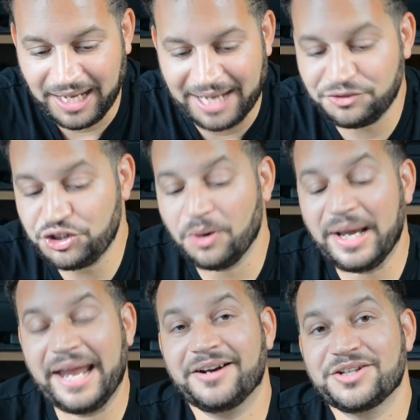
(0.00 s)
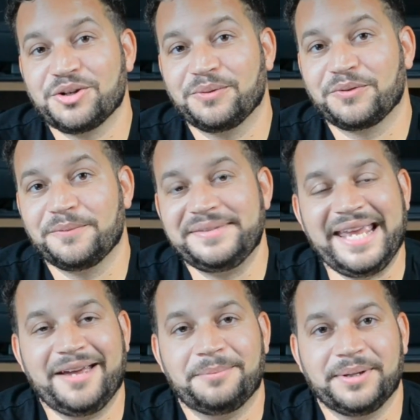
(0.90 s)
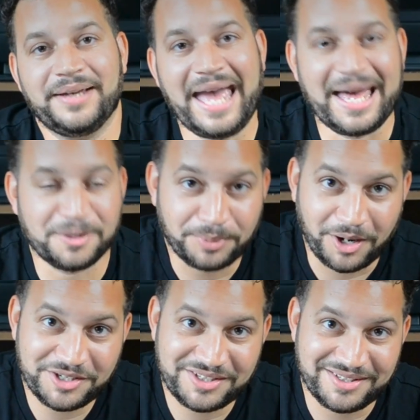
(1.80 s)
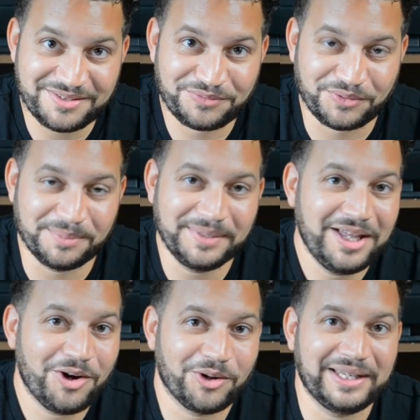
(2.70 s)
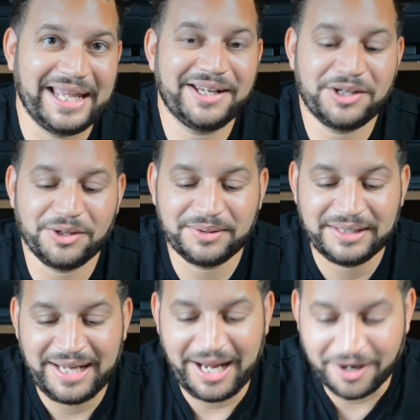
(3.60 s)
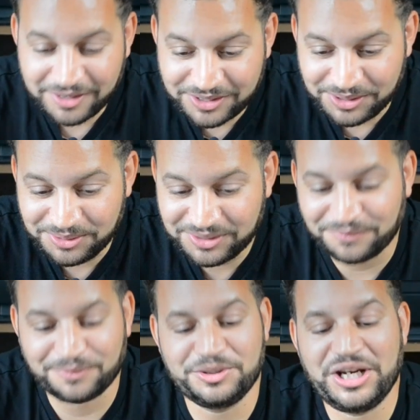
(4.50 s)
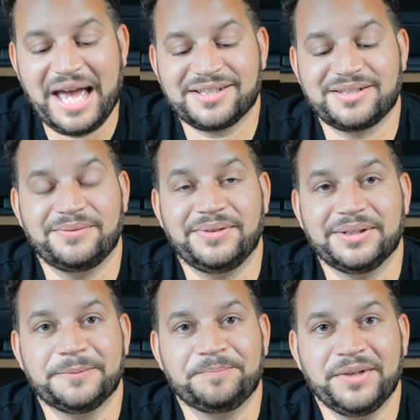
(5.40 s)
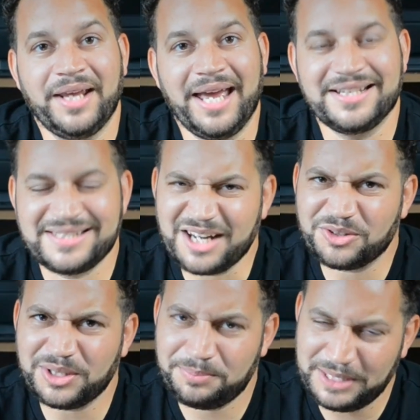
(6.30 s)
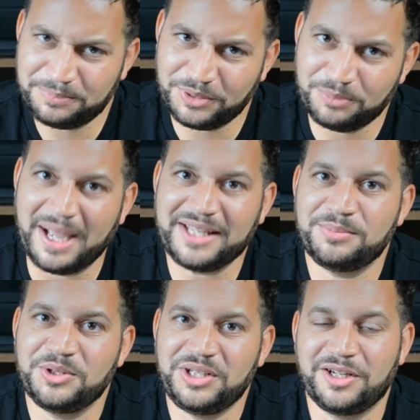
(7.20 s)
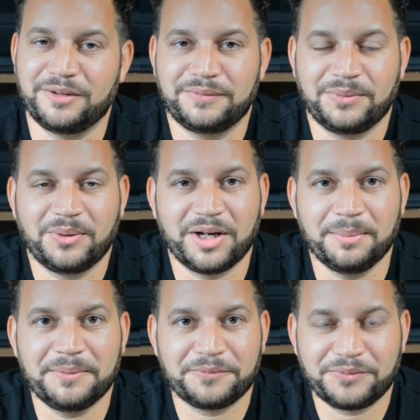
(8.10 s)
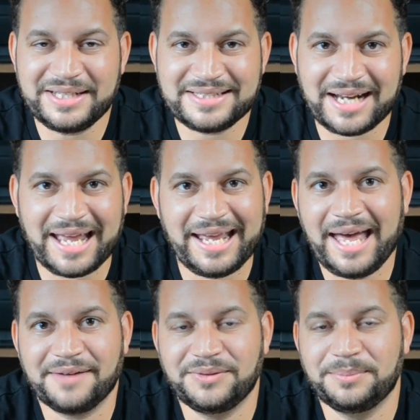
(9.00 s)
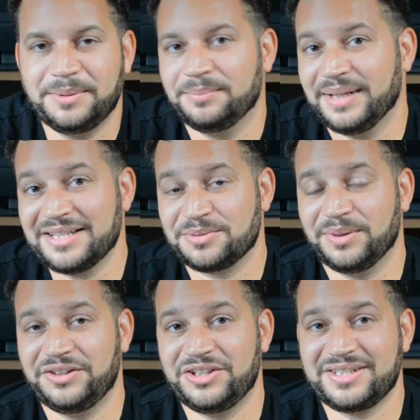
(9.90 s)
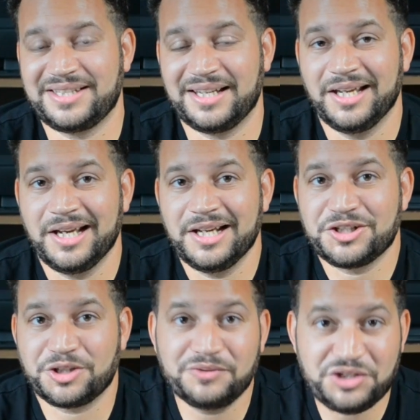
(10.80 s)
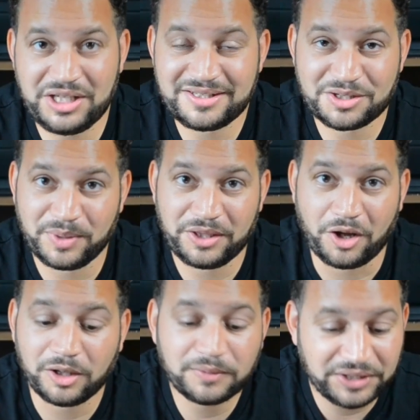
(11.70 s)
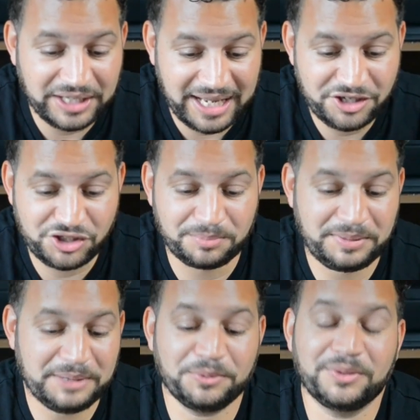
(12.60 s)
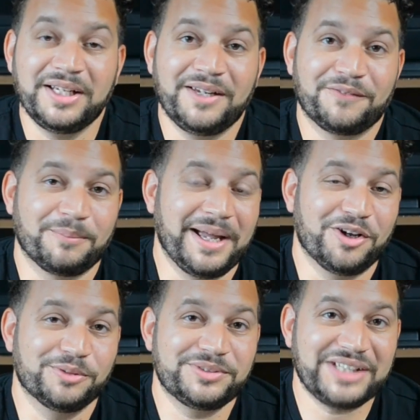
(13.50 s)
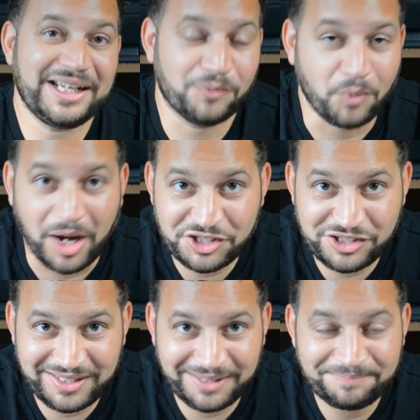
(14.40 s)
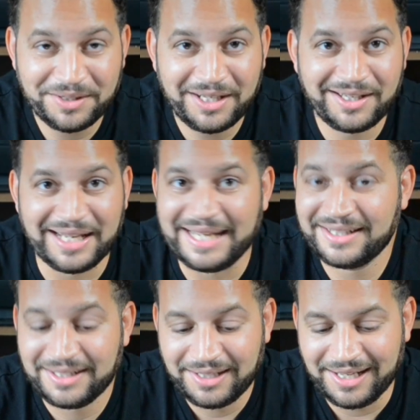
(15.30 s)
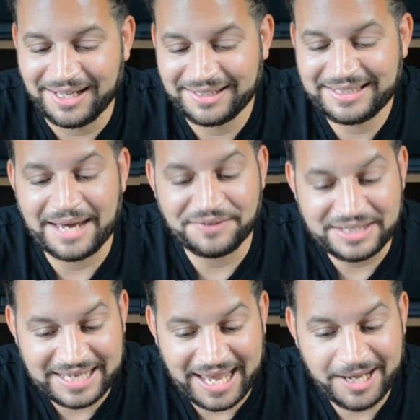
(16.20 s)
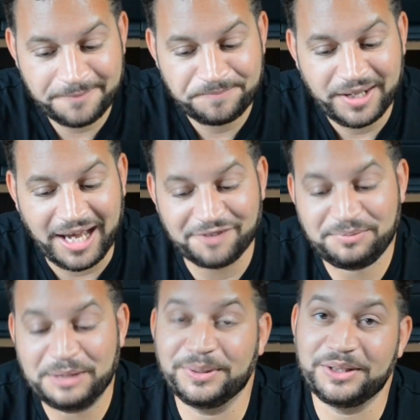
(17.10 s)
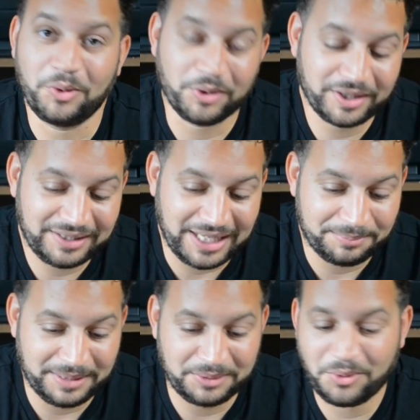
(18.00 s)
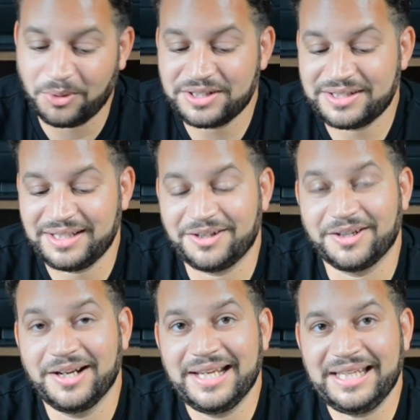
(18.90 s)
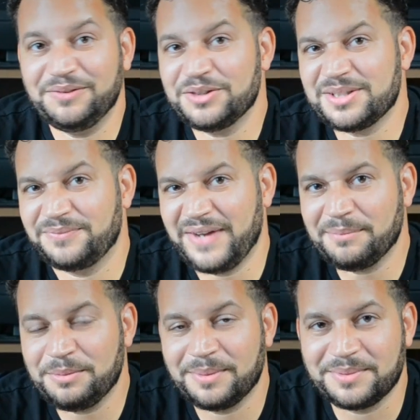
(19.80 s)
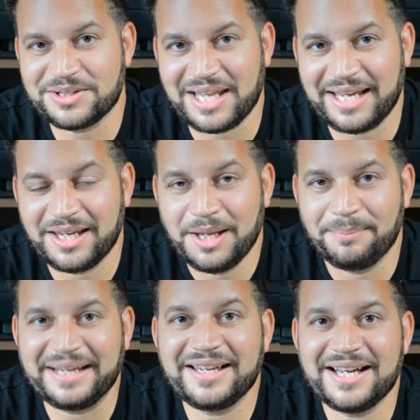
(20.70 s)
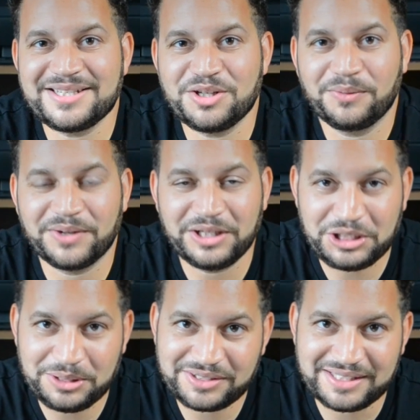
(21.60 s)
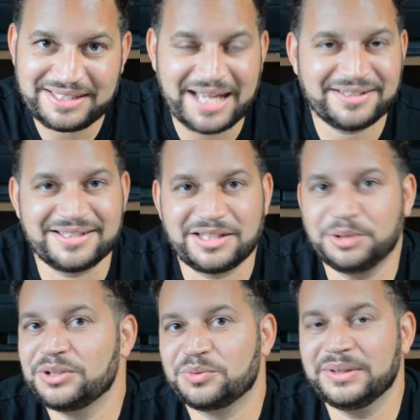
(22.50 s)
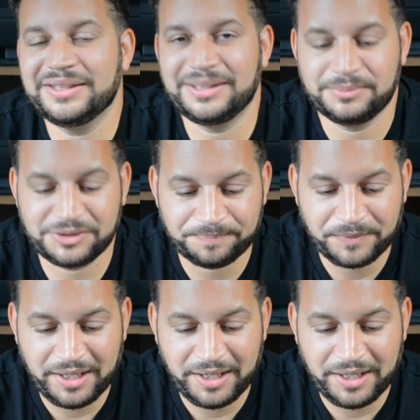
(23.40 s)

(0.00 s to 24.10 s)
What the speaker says: I have Joe Harris over from Tampa. Adam Parsons from Orlando. Eric Souza from Jacksonville. And it's not only people in my community here in Florida, but friends that I have that been blessed with just to serve Jesus with all over the nation. People from my home state of Washington, like Kevin Day. I have people in Oregon like Ben Corson, or even some family members like my cousin over in Houston, Texas, Lewis Williams.